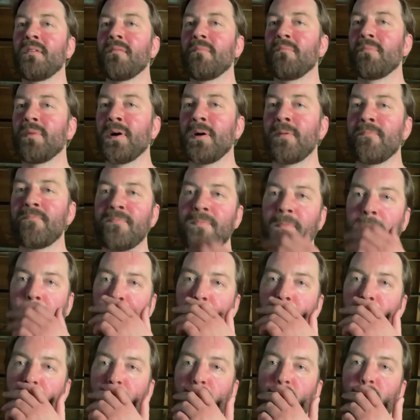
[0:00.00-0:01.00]
but
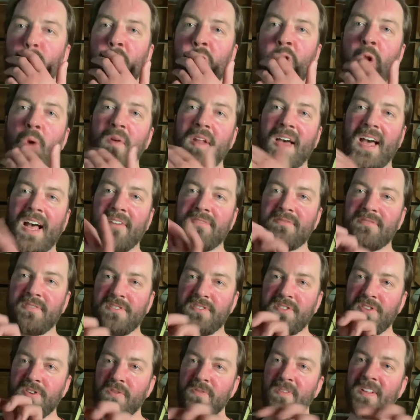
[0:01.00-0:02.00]
you don't have to
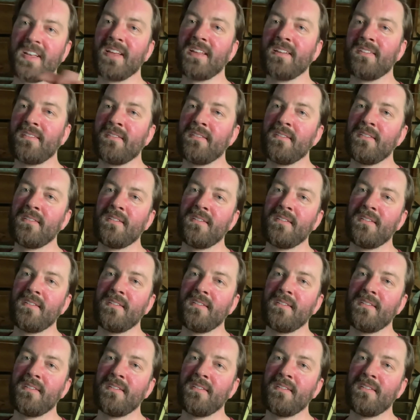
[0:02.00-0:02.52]
tune in